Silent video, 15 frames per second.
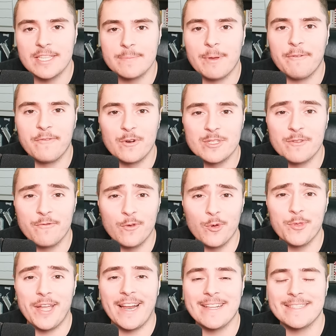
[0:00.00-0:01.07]
is my first full
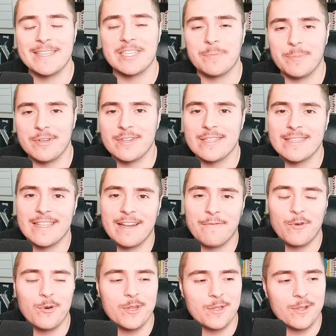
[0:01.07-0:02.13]
Dynasty experience, and I've
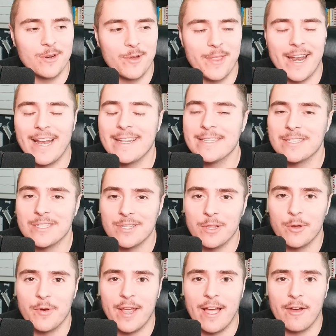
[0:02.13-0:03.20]
already learned that I need to
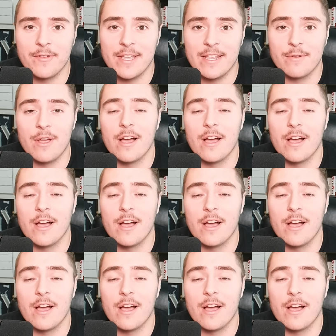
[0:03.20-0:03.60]
slow down and